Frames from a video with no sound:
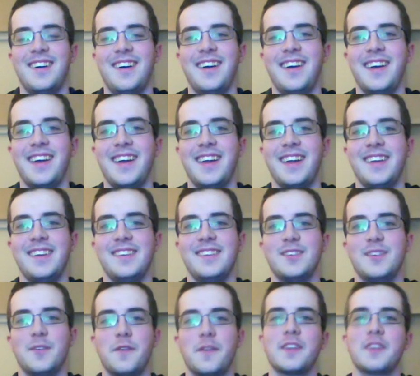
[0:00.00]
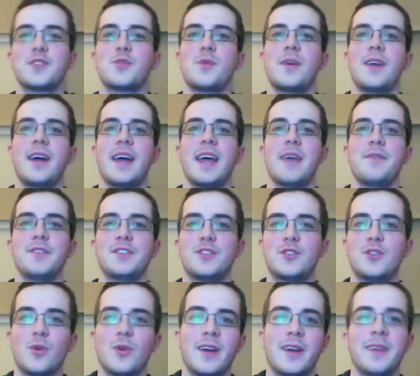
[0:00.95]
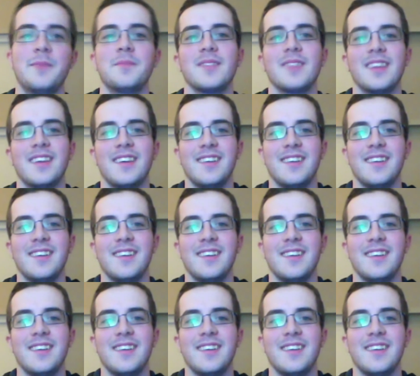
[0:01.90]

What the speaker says: And for this one, I have a story.